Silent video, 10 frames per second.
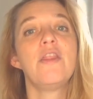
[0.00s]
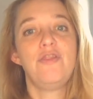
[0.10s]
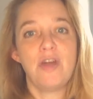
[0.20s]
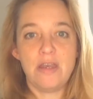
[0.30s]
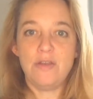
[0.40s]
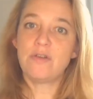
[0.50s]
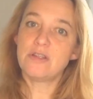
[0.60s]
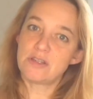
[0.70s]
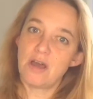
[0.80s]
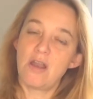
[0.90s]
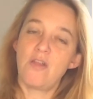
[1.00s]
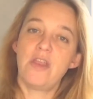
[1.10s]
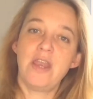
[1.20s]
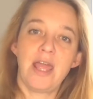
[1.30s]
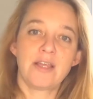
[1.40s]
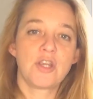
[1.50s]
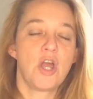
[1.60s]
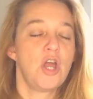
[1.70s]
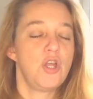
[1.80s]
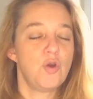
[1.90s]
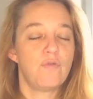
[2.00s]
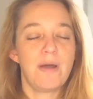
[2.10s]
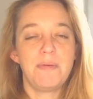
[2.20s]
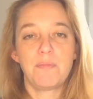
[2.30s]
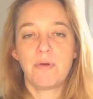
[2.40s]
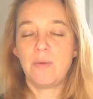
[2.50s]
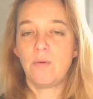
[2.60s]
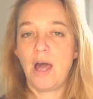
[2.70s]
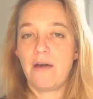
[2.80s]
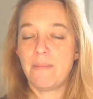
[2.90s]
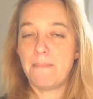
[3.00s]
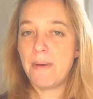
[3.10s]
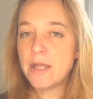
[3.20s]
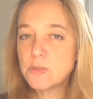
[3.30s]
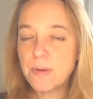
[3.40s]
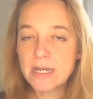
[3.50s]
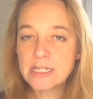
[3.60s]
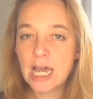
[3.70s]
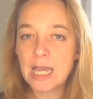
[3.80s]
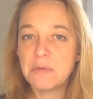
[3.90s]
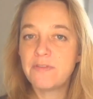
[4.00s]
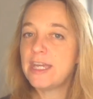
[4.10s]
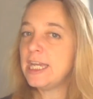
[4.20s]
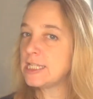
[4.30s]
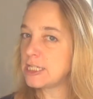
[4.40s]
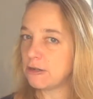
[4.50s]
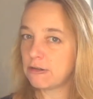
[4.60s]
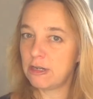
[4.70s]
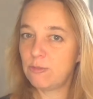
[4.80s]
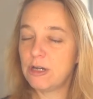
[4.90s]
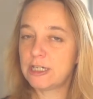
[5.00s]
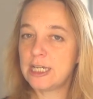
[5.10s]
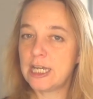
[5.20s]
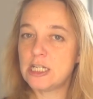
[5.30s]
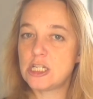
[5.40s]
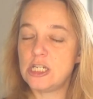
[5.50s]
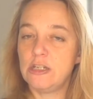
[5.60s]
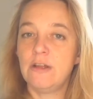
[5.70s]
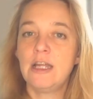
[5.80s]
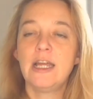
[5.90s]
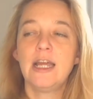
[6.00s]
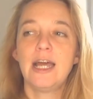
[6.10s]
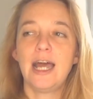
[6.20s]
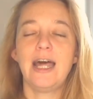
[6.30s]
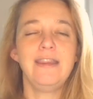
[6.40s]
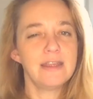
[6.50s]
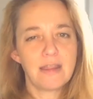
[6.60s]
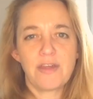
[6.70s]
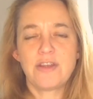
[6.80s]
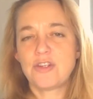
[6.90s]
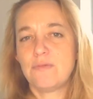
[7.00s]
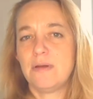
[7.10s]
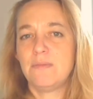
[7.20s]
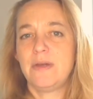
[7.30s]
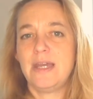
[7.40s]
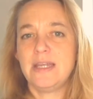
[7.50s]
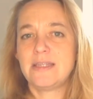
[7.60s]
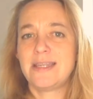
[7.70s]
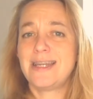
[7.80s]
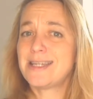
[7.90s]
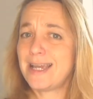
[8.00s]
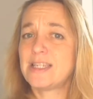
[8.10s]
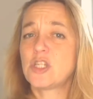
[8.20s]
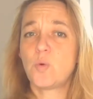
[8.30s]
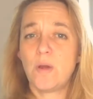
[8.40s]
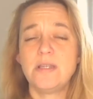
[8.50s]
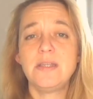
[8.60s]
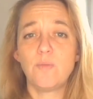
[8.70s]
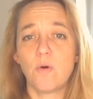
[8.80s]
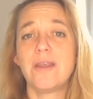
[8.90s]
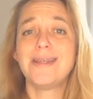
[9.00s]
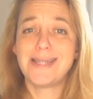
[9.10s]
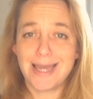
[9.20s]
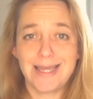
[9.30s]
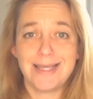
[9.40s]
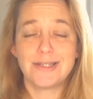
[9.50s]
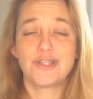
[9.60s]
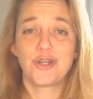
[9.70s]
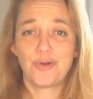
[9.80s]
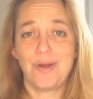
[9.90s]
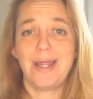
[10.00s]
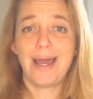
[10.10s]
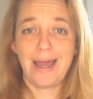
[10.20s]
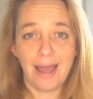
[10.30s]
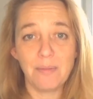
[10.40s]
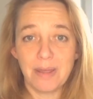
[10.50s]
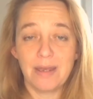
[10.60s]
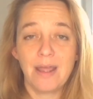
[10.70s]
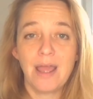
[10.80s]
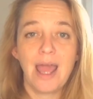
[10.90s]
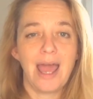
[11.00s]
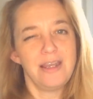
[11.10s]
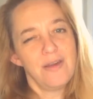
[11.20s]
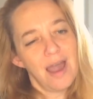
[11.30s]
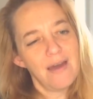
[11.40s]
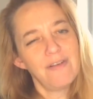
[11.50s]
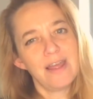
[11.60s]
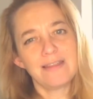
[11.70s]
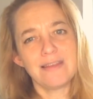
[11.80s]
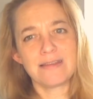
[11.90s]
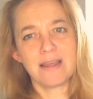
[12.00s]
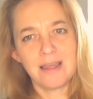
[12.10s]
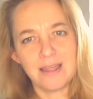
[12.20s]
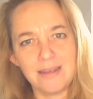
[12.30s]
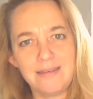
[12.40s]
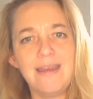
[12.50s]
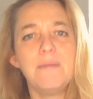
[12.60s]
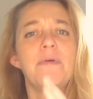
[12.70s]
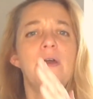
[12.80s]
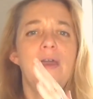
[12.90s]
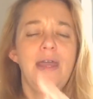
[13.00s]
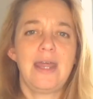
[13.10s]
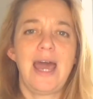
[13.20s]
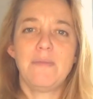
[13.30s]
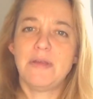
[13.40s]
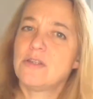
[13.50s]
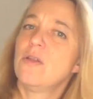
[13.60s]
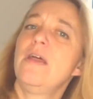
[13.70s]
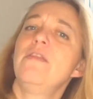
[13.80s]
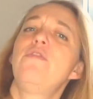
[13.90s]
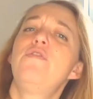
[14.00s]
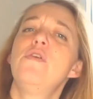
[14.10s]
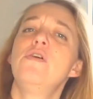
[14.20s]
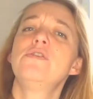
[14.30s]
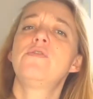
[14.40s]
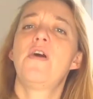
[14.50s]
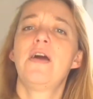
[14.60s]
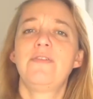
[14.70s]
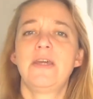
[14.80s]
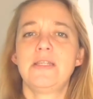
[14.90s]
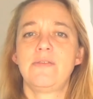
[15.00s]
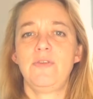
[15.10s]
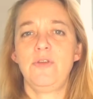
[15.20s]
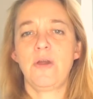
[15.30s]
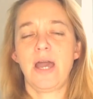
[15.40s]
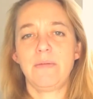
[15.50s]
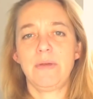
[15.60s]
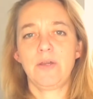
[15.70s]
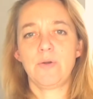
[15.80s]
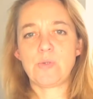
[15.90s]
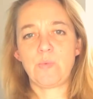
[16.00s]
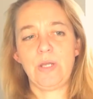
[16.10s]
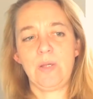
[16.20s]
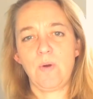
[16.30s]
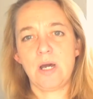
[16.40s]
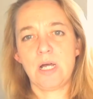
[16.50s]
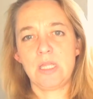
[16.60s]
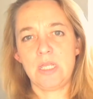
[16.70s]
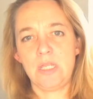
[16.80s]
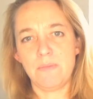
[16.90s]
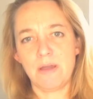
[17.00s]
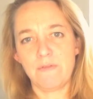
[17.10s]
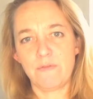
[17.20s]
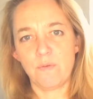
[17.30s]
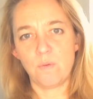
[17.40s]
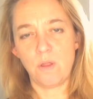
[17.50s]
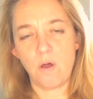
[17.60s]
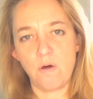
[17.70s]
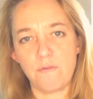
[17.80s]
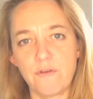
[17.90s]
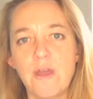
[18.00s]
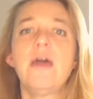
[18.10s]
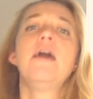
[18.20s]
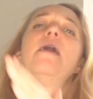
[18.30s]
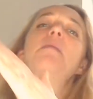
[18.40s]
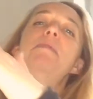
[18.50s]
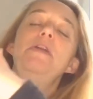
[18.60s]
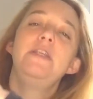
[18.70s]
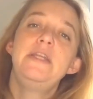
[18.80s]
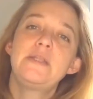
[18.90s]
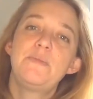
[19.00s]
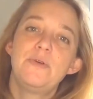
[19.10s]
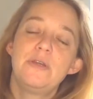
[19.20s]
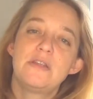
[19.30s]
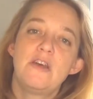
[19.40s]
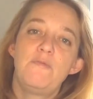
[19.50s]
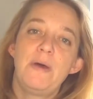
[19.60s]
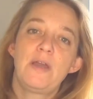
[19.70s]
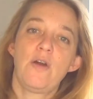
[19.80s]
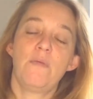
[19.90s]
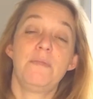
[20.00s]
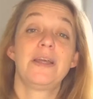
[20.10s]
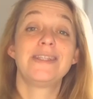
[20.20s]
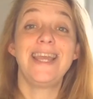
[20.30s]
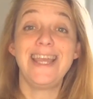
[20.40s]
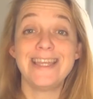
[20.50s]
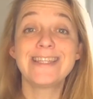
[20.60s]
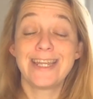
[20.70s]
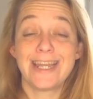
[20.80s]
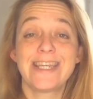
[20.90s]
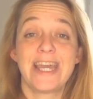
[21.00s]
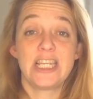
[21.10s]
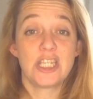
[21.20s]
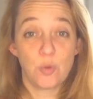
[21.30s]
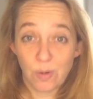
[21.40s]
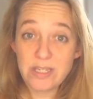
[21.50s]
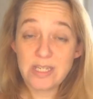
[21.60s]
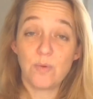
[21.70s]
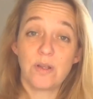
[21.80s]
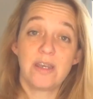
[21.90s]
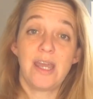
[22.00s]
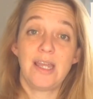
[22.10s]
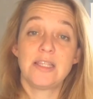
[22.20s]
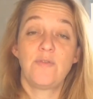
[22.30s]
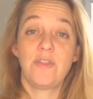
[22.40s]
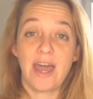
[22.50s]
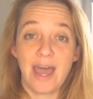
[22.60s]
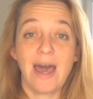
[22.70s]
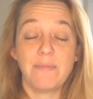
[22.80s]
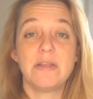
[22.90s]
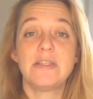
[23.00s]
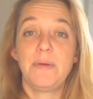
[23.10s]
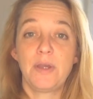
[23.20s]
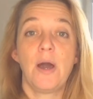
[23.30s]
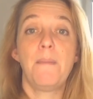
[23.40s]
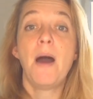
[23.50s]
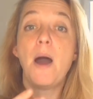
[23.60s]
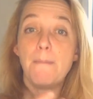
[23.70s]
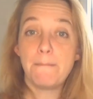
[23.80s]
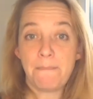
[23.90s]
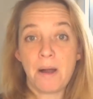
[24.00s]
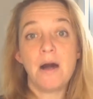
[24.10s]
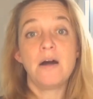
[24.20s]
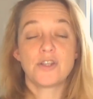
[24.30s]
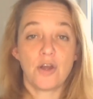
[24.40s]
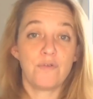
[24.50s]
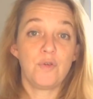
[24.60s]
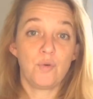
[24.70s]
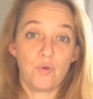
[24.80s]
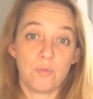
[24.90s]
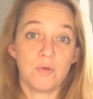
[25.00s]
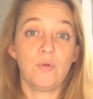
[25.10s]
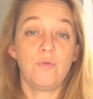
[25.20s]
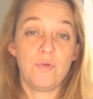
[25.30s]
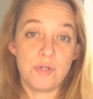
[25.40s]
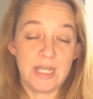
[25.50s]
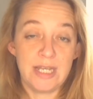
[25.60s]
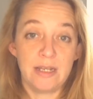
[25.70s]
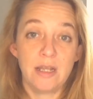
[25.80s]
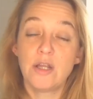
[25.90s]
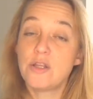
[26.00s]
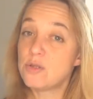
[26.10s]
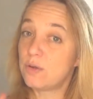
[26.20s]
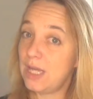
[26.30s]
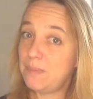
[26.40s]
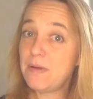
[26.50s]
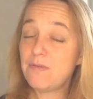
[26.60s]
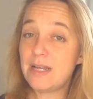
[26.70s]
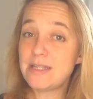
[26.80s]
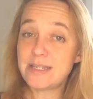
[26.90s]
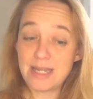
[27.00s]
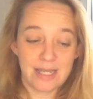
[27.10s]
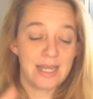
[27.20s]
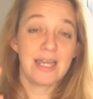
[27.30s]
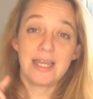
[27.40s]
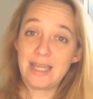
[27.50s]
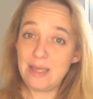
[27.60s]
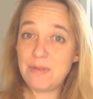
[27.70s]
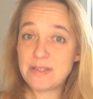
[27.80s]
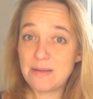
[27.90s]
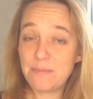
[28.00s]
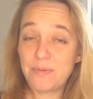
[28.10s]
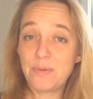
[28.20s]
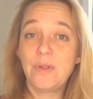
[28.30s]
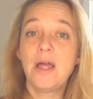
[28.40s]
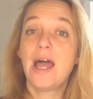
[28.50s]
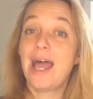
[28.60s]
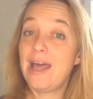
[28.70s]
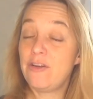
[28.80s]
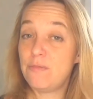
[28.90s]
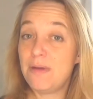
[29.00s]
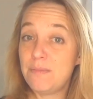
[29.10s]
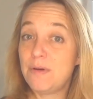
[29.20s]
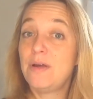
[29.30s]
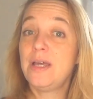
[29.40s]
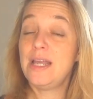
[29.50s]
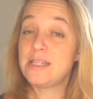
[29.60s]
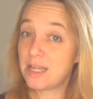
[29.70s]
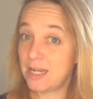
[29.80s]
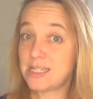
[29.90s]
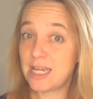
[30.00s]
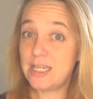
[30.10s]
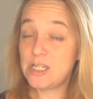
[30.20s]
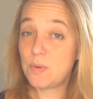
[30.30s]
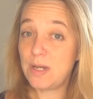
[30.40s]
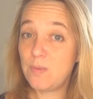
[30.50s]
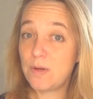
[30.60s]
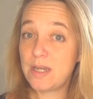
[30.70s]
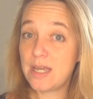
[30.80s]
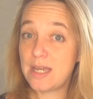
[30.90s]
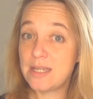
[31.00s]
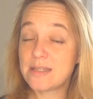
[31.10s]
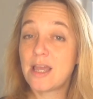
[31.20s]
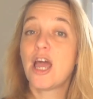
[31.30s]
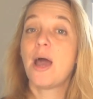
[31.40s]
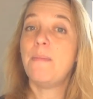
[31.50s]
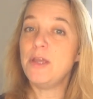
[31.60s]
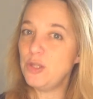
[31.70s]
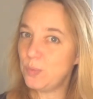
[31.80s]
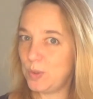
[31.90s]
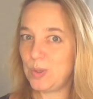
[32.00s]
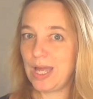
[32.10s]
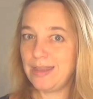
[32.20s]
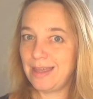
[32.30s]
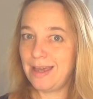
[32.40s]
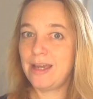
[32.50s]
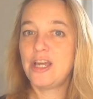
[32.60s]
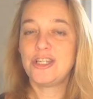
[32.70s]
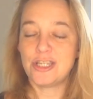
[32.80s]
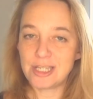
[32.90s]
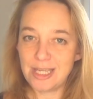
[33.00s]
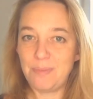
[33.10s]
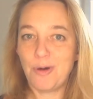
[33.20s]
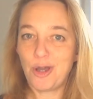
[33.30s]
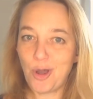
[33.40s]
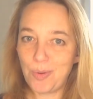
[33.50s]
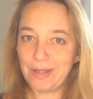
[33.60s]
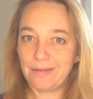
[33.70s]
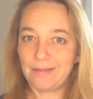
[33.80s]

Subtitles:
then you can start on the next. Your rabbit brain will have a much better time of it. It's not going to work against you. And the other thing to remember is that it takes 21 days to create a habit, and you have like this dip in a habit. So like the first 5 days of a new habit goes really well, and then you might fall off, but you need to pull yourself back on, because it is going to take 21 days for that habit to become part of your normal routine. So keep it realistic, keep it simple, and remember, it's going to take you 21 days, but you will get there. Just keep on going.